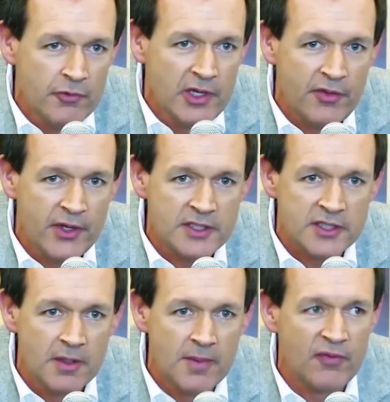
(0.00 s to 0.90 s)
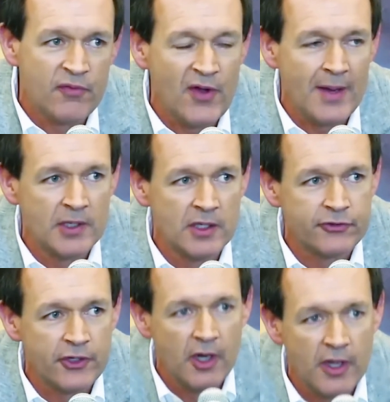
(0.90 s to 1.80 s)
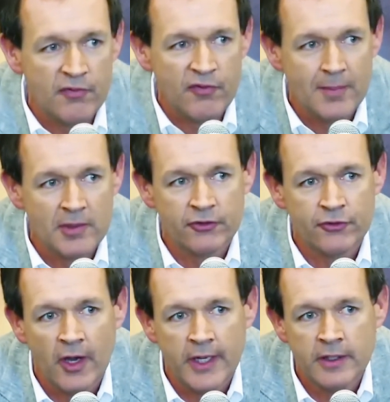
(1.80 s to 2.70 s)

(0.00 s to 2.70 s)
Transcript: really think it's going to be a fabulous card, a fabulous night.